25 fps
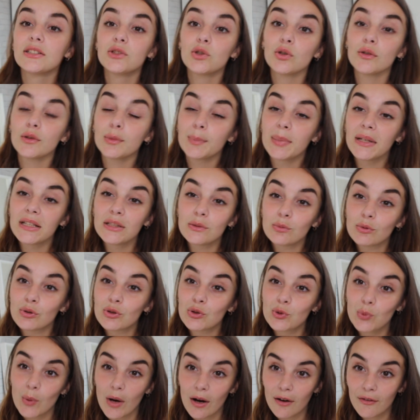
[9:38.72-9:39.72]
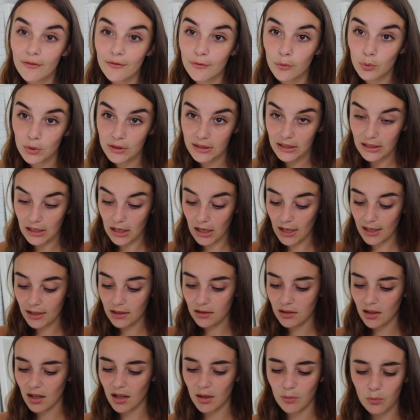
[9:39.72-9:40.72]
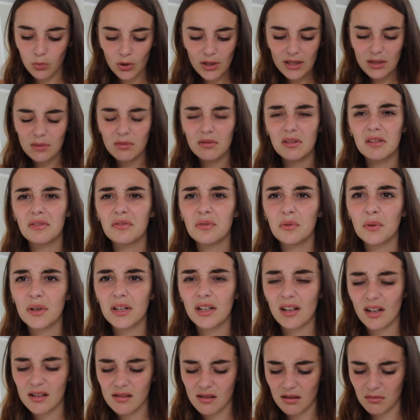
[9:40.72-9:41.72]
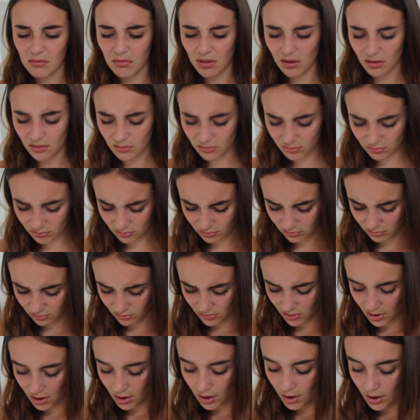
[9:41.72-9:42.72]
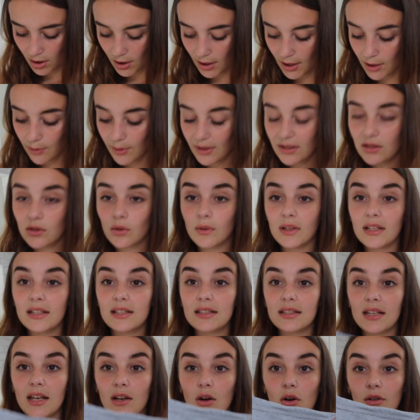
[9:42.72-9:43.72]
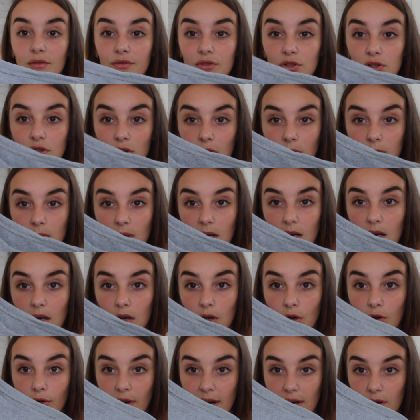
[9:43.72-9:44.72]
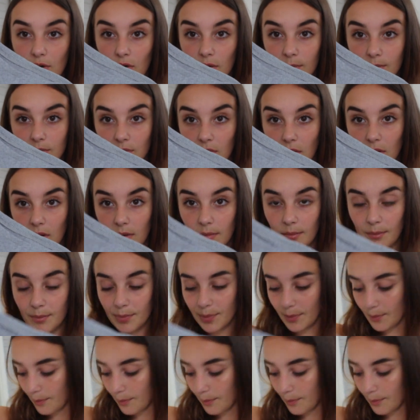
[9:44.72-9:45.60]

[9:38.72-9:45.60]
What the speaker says: This two-piece was £12.49. What is with the 49 number? Anyway, so it's a off-the-shoulder grey crop top